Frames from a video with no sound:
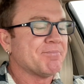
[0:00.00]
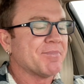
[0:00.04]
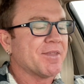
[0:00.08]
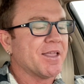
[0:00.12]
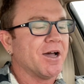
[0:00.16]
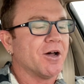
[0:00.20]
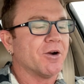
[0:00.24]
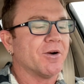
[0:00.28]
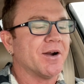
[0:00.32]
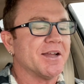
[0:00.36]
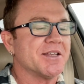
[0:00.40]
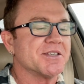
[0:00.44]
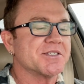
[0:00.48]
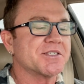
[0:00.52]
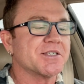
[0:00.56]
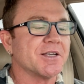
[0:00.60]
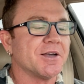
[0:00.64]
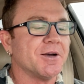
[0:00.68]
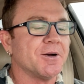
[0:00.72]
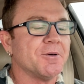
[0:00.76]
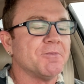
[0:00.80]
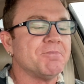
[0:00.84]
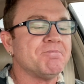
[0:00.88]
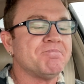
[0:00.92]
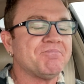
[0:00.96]
All right,
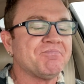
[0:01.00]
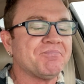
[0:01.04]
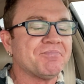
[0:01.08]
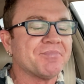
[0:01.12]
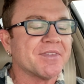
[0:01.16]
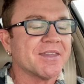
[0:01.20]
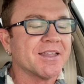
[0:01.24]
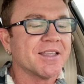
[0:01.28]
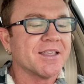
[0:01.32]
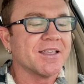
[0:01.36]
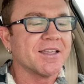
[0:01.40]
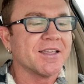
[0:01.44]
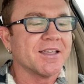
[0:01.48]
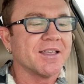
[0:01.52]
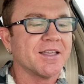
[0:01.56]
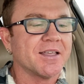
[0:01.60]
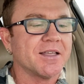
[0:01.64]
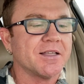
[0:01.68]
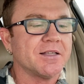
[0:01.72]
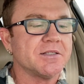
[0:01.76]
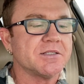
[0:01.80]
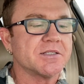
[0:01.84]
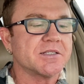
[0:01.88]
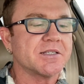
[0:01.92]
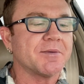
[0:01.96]
so
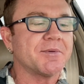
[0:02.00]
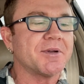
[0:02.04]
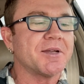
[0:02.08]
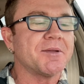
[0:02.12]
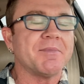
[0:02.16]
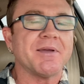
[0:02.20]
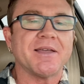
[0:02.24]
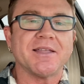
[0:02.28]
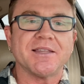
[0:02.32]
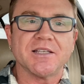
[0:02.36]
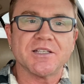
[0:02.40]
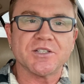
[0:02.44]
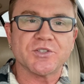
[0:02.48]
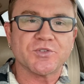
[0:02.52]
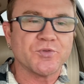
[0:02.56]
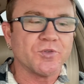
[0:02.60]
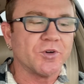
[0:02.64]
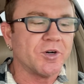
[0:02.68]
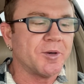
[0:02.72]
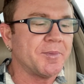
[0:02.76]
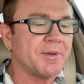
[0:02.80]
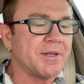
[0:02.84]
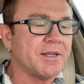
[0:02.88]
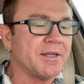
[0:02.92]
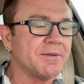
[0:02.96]
somebody made this
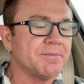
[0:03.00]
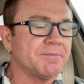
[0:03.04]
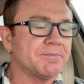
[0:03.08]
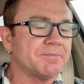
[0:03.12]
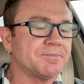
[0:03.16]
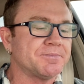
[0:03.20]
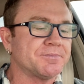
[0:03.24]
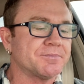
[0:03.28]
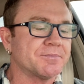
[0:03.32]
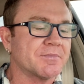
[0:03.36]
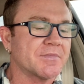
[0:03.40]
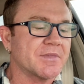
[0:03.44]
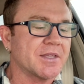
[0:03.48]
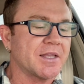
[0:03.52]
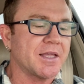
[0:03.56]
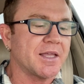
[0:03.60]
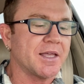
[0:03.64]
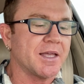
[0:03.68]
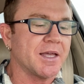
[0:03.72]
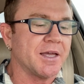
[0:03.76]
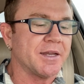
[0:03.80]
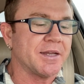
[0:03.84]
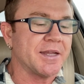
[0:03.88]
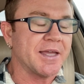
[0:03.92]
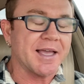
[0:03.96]
for me
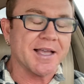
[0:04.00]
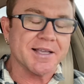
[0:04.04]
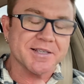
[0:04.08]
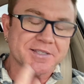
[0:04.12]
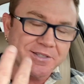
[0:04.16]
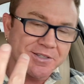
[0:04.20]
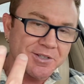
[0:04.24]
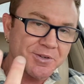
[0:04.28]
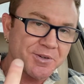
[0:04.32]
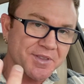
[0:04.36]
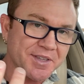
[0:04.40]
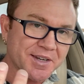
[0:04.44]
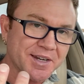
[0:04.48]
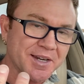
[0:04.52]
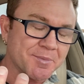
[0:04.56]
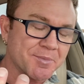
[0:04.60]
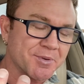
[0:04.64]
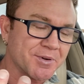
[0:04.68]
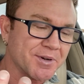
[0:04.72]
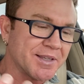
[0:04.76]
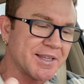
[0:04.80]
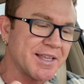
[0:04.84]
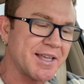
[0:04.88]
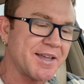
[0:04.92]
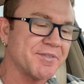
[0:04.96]
and it has to do with the number
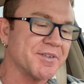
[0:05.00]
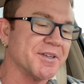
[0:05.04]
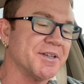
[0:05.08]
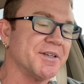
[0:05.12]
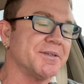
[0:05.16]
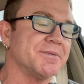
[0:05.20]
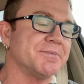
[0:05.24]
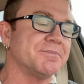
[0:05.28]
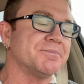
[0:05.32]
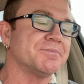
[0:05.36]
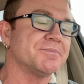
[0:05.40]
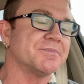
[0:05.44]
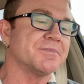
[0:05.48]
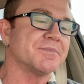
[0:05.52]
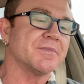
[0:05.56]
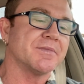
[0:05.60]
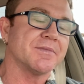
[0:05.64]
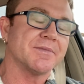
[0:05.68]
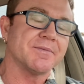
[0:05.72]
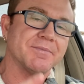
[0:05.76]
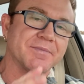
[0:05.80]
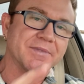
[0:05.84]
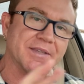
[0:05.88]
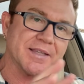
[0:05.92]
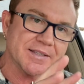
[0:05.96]
11.
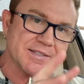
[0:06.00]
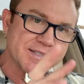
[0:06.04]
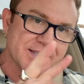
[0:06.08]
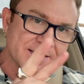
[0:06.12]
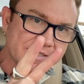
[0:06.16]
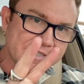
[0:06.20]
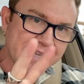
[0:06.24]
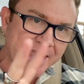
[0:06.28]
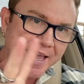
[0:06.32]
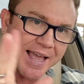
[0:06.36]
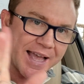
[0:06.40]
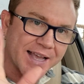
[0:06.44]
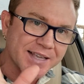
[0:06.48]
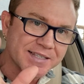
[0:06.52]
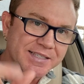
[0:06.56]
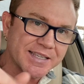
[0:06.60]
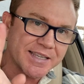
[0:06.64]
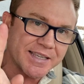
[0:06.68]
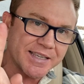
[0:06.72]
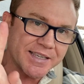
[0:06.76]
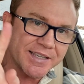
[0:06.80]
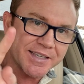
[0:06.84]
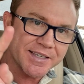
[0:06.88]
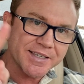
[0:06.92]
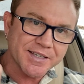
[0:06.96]
This is as
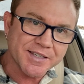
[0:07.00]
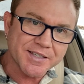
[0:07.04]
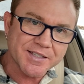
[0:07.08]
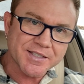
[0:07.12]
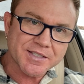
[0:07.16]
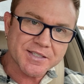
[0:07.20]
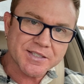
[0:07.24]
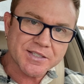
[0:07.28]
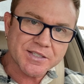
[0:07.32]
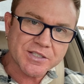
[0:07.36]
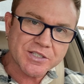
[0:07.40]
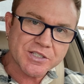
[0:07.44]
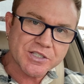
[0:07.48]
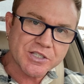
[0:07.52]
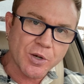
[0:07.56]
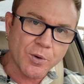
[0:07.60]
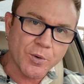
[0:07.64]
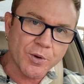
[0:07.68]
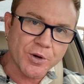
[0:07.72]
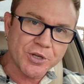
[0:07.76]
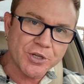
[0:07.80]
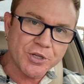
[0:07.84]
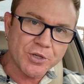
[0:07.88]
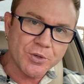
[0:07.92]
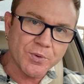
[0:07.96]
he is, so
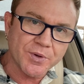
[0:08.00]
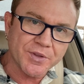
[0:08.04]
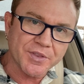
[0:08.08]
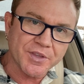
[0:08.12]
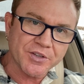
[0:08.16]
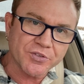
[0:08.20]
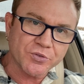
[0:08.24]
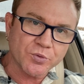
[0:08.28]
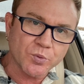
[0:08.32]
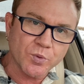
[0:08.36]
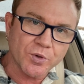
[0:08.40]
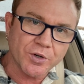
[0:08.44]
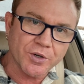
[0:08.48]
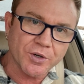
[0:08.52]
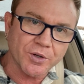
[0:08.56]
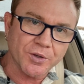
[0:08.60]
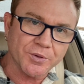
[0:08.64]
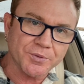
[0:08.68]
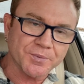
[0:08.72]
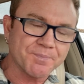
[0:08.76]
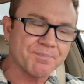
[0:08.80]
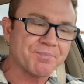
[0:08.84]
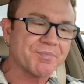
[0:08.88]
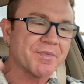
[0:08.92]
are you in this world.